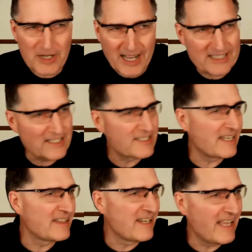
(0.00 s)
what I just
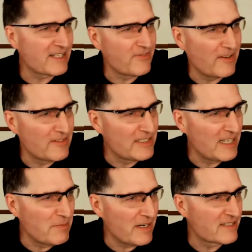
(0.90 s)
said in the last five to
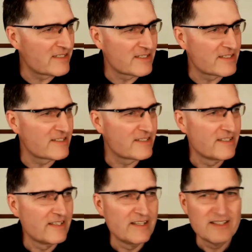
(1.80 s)
10 minutes is
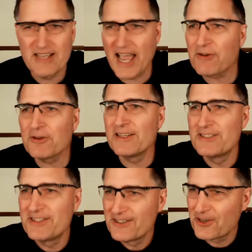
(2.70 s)

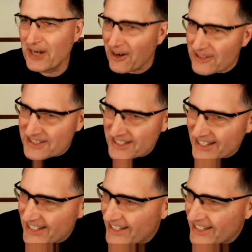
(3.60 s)
sacrilege or heresy.